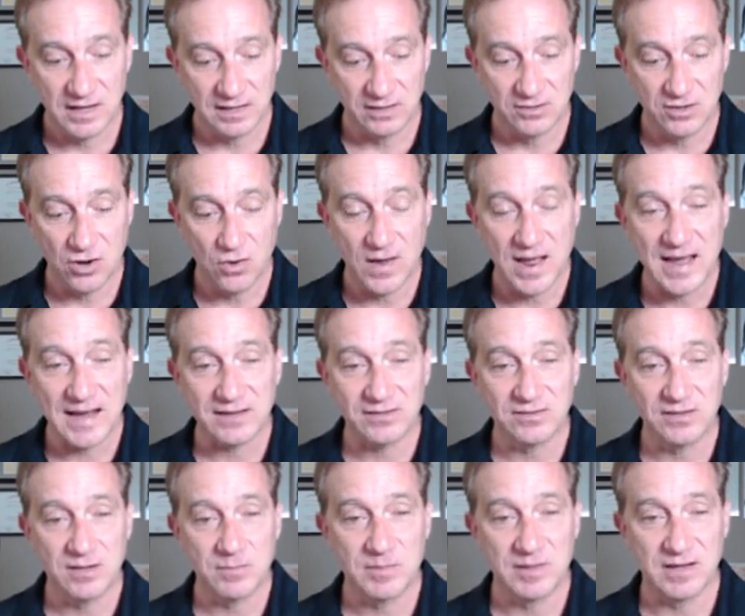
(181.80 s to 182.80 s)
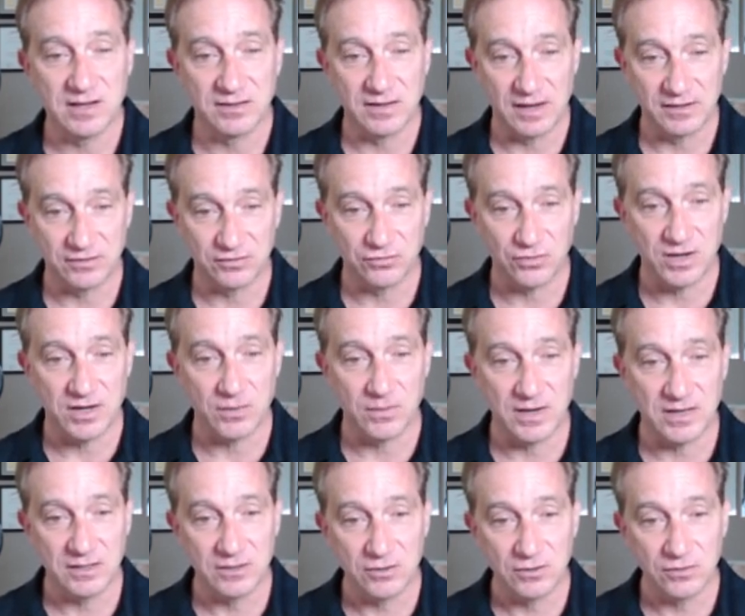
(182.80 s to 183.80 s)
No accident because I
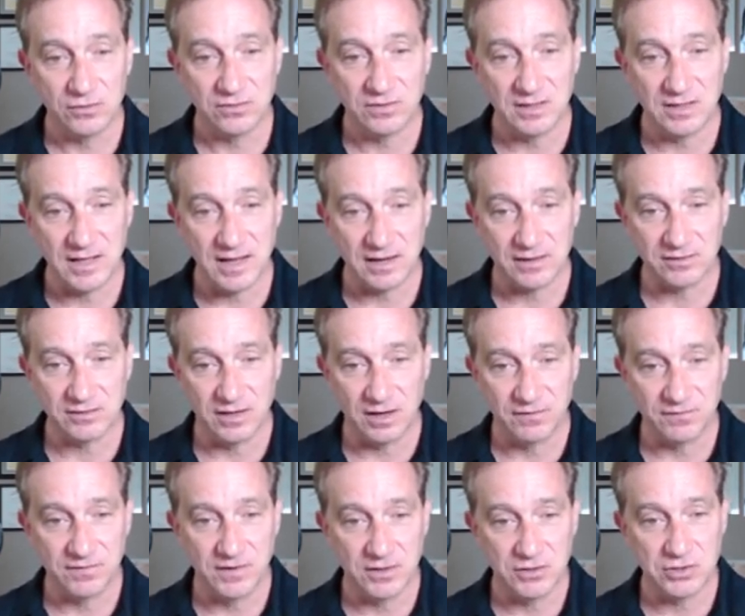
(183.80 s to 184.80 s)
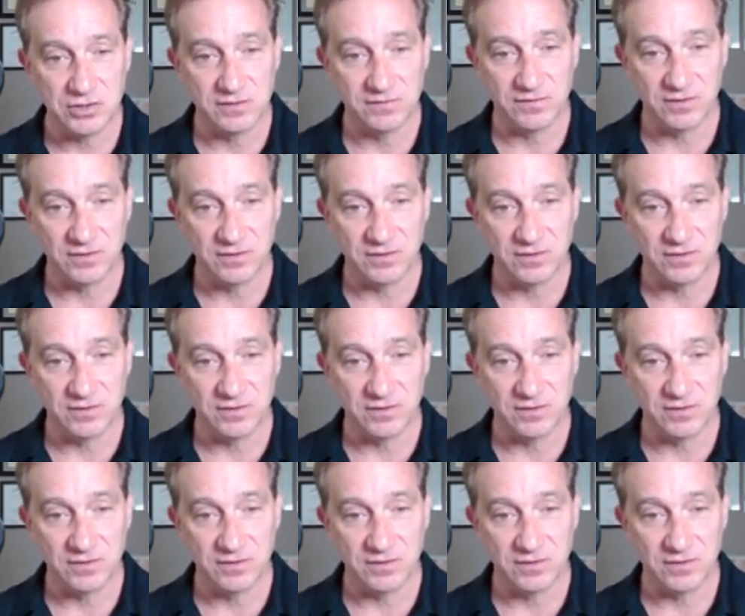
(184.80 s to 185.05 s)
straightaway used the Excel function